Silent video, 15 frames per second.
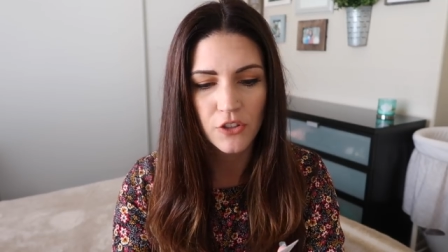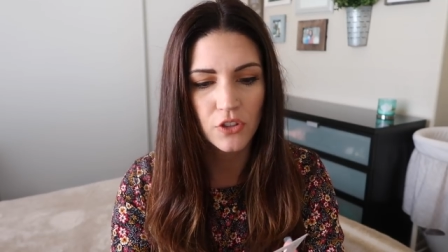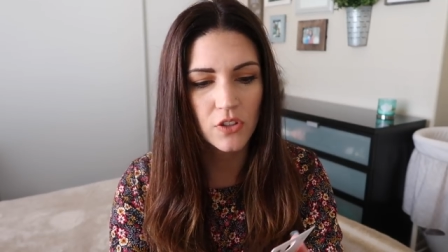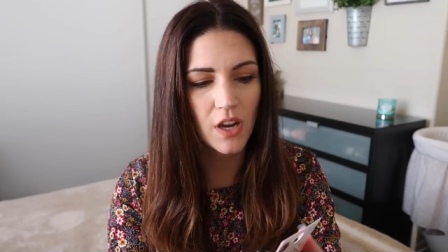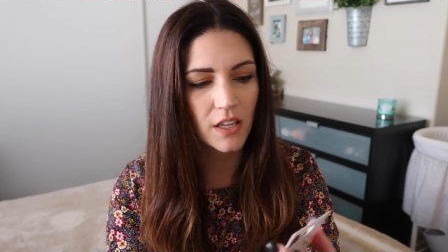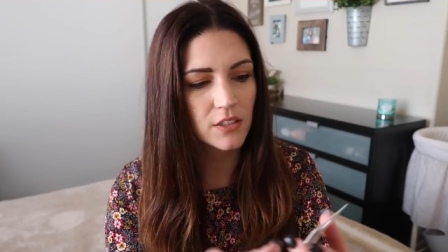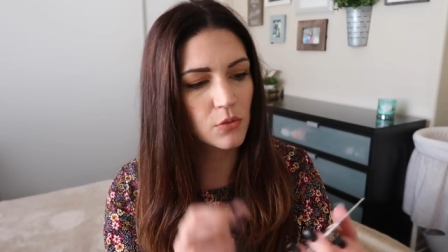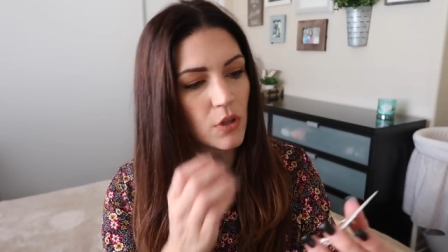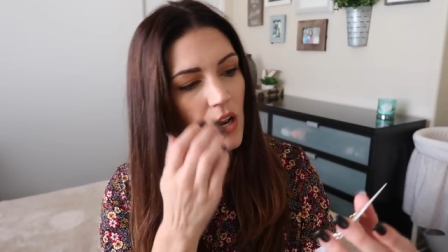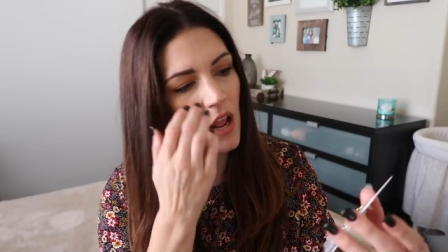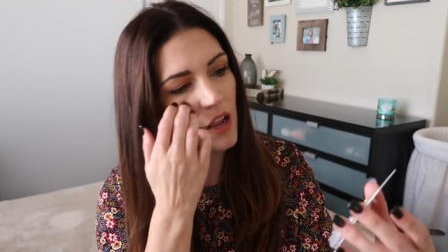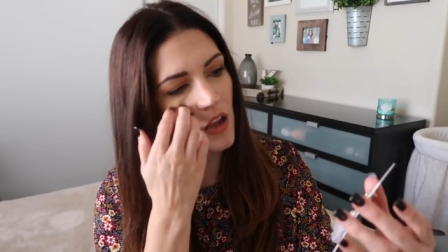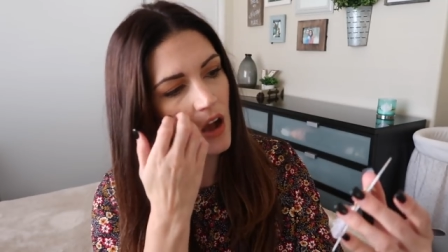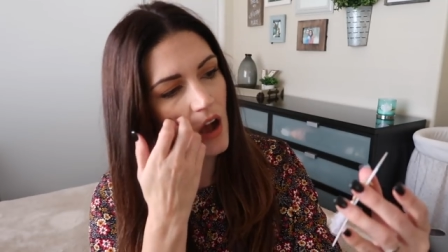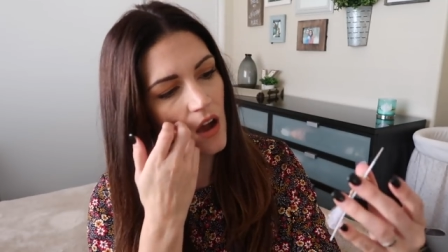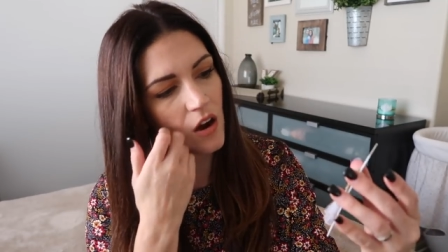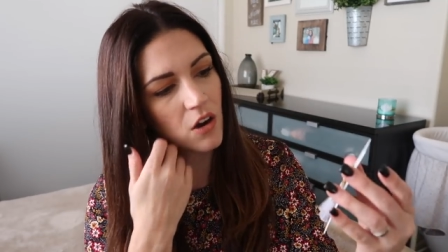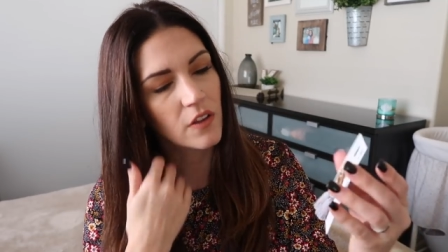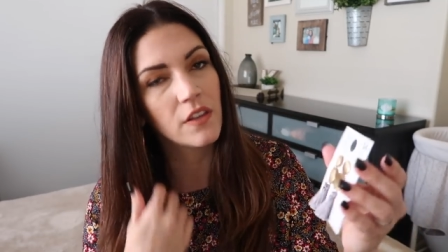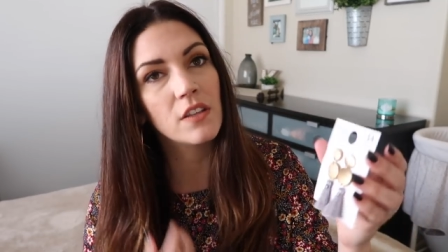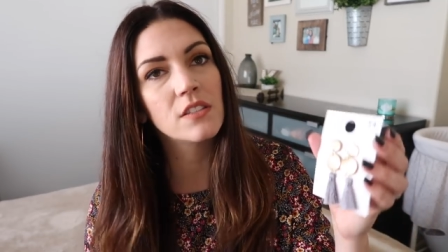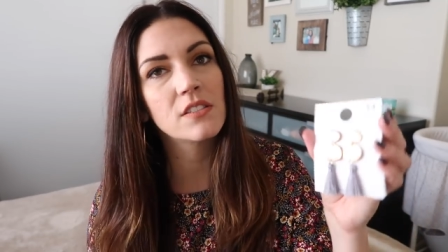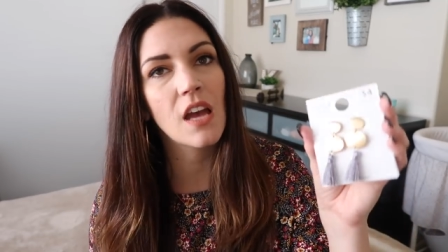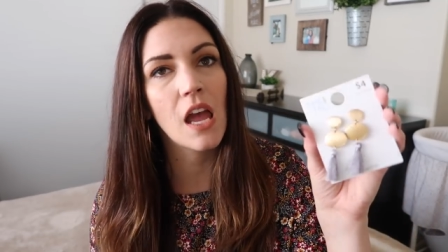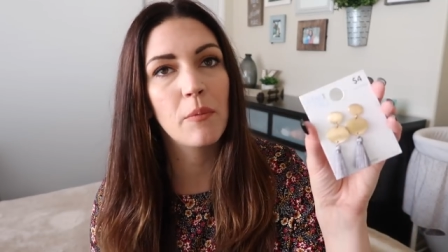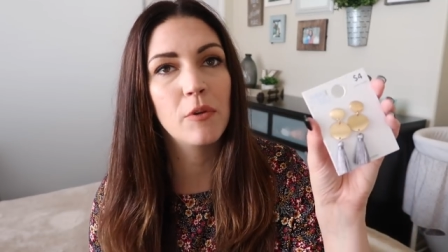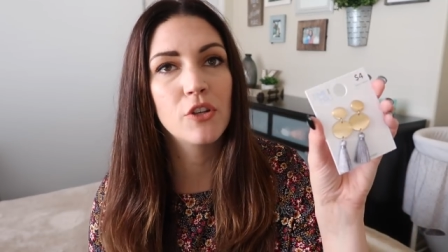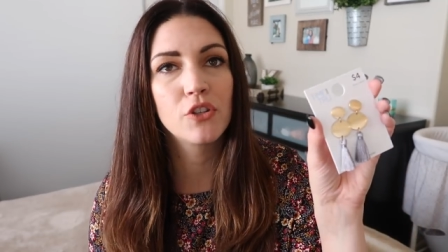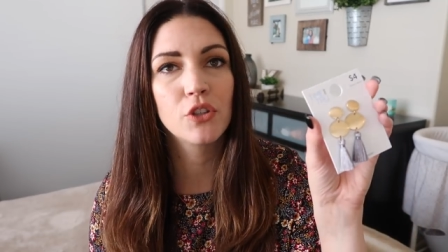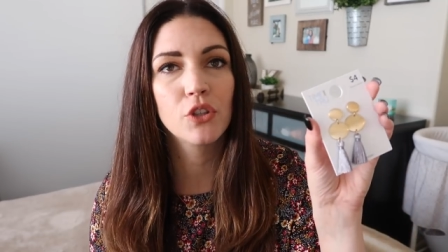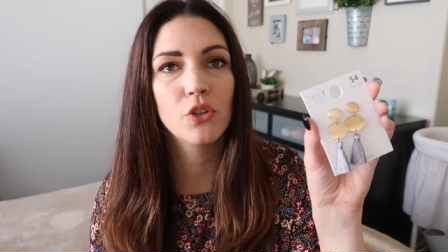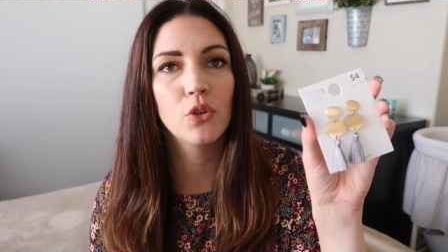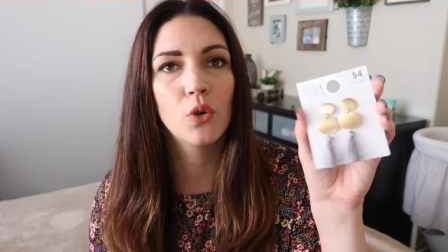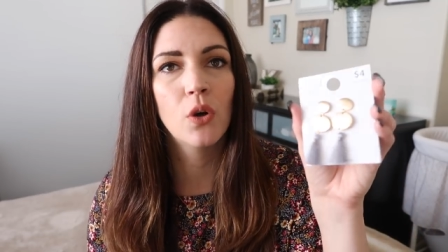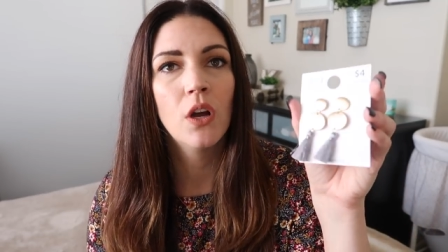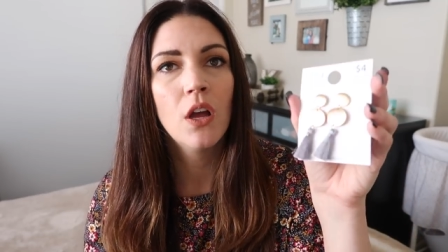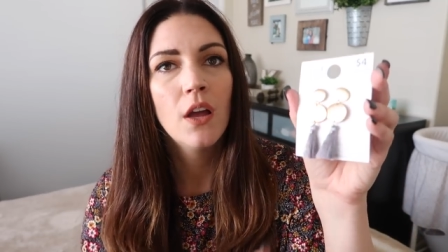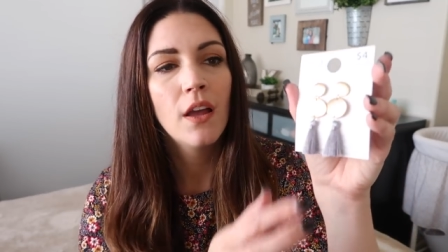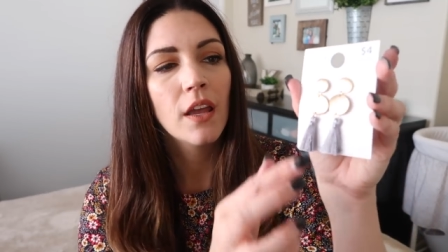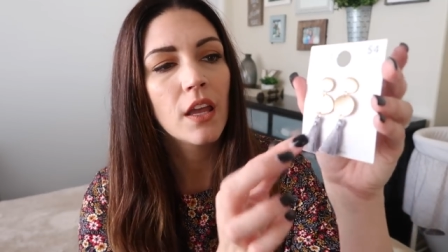So the next one I got are these Time and Tru